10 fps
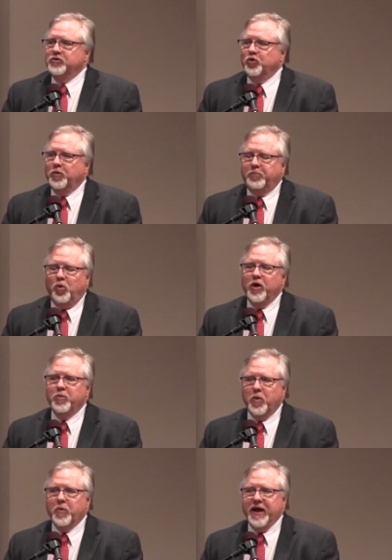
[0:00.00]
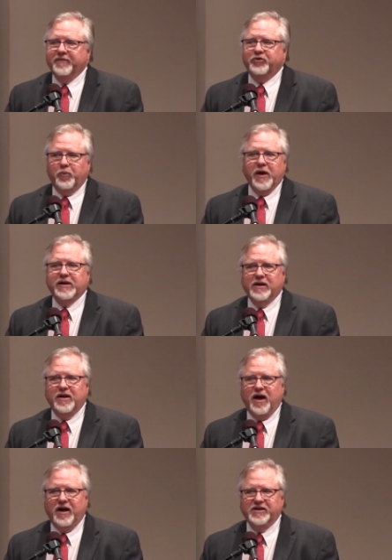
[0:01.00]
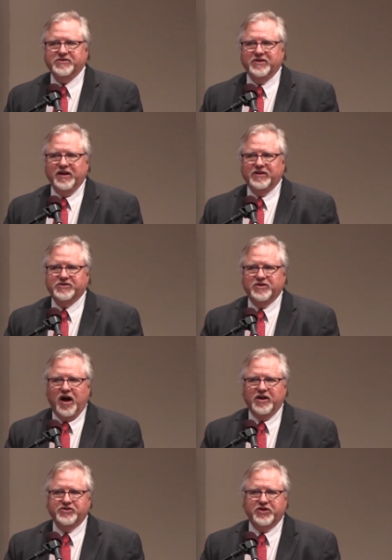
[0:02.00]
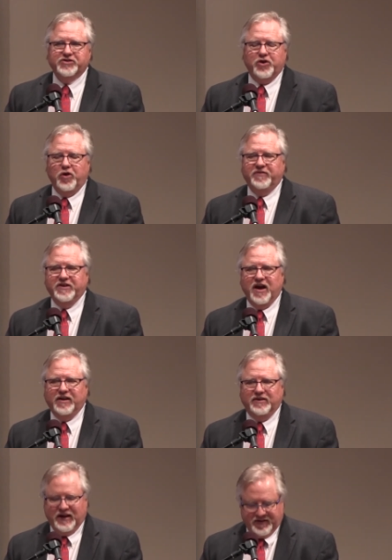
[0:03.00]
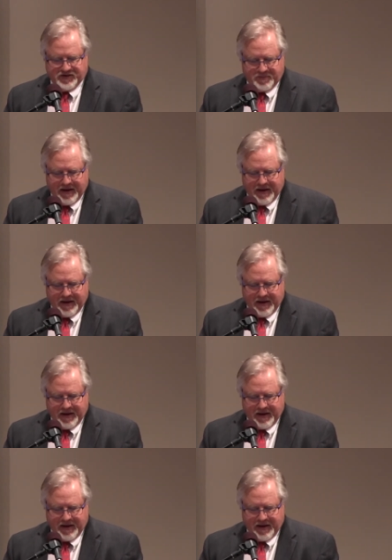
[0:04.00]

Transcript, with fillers: to a point where we have to recognize that it's not just COVID 19 that's